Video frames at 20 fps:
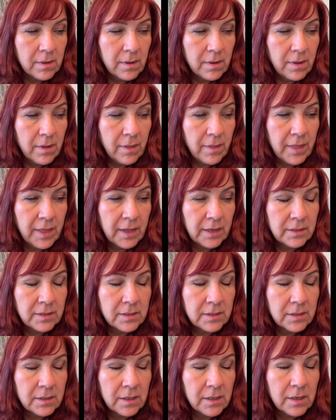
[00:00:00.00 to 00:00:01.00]

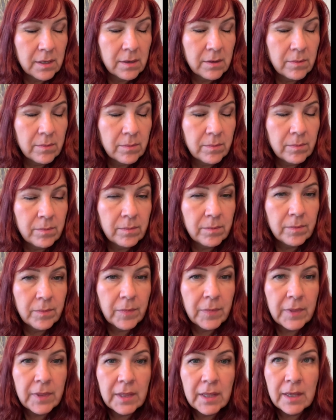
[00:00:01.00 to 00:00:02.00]
that
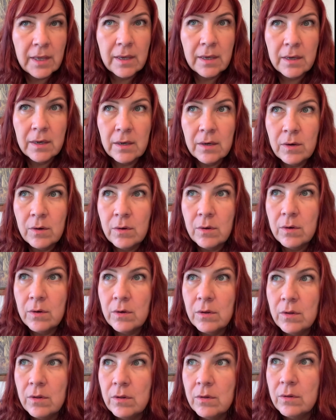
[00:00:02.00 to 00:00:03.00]
the
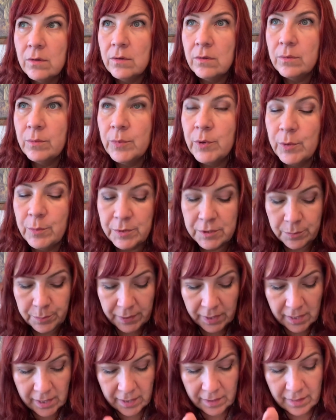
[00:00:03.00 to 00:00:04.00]
whole purpose
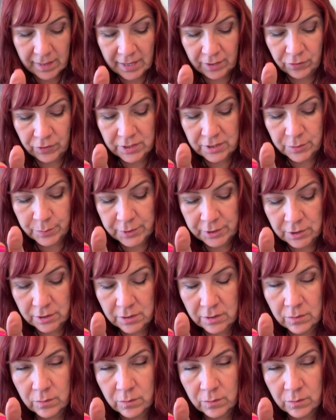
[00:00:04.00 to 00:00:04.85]
behind that transmission